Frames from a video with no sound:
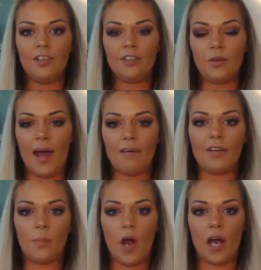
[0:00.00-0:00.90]
to have
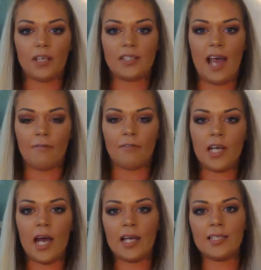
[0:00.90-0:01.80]
their products
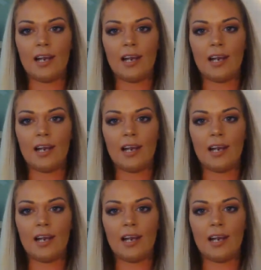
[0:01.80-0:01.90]
advertised.